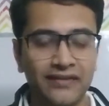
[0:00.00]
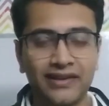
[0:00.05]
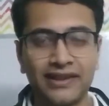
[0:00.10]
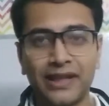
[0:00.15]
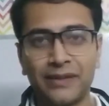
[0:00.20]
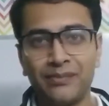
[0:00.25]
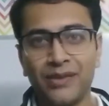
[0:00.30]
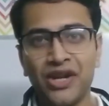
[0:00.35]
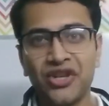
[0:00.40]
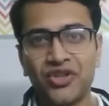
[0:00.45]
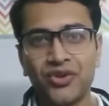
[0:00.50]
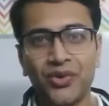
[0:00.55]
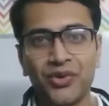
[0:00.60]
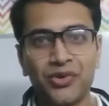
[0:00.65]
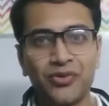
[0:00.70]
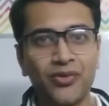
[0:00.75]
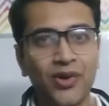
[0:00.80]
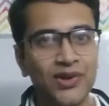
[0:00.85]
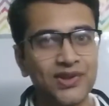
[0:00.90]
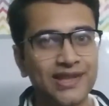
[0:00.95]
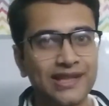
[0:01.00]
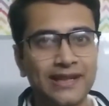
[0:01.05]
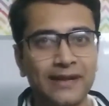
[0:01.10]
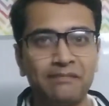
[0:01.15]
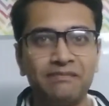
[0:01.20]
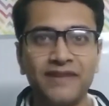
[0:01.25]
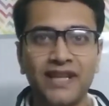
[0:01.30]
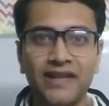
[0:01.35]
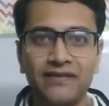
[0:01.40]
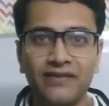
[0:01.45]
Well then make sure you watch the
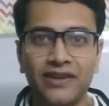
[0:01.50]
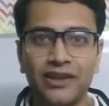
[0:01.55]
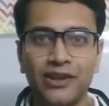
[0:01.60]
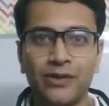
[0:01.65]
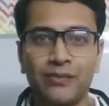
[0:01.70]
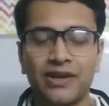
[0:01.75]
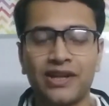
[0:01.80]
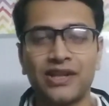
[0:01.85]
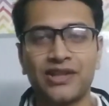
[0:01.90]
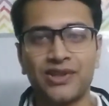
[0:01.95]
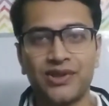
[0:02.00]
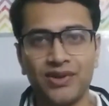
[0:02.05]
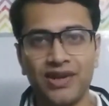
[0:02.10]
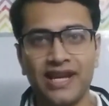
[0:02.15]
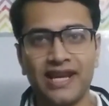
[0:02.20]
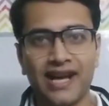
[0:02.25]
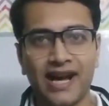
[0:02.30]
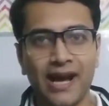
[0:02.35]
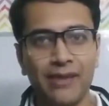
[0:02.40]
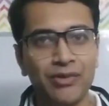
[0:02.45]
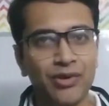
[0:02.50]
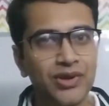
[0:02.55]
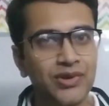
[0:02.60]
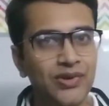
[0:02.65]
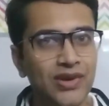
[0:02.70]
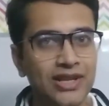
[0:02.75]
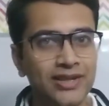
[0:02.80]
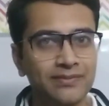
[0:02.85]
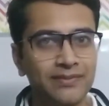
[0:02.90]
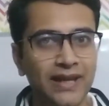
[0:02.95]
complete video because today I'm
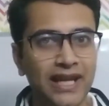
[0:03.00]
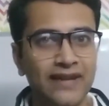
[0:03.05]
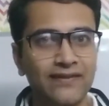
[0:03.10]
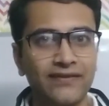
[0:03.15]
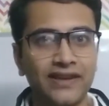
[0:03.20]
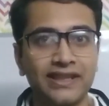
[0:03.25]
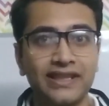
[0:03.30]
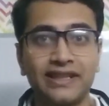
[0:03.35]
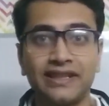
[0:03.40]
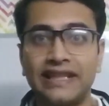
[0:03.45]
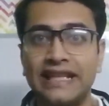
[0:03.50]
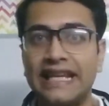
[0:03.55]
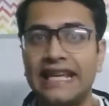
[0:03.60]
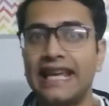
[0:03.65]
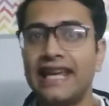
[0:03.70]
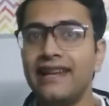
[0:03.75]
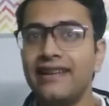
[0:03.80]
going to explain whether the